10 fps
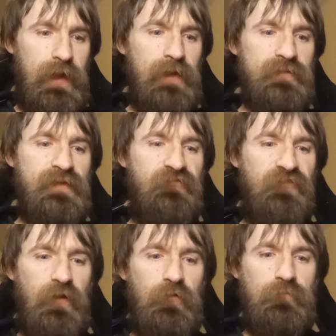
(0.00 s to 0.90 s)
As he
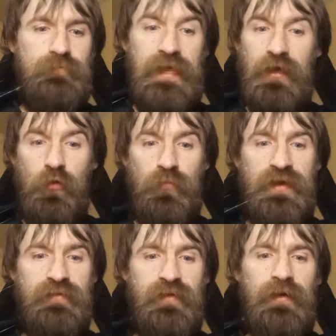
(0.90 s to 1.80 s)
fell, he
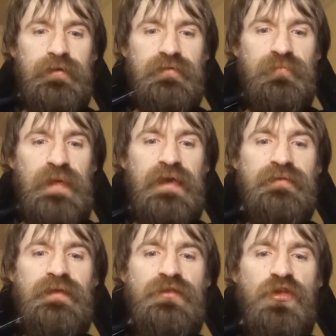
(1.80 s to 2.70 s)
opened his eyes
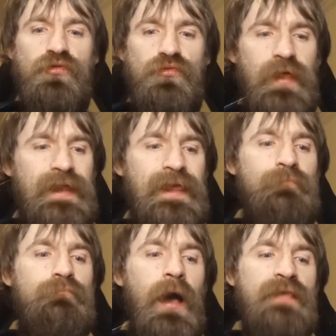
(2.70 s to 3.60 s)
because he knew that
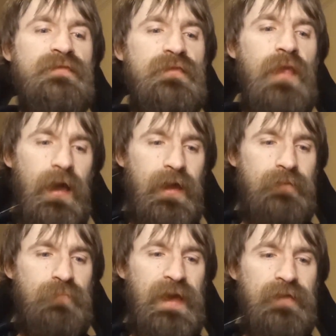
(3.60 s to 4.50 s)
he must
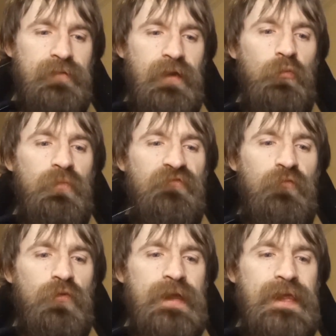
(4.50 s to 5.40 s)
not pass out
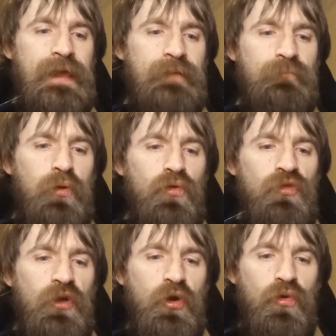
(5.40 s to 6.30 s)
before he had
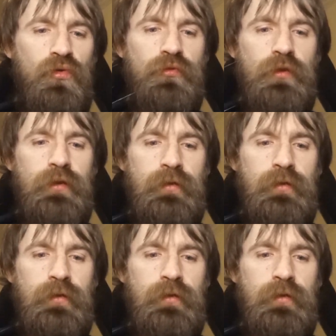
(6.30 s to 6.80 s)
pulled the cord.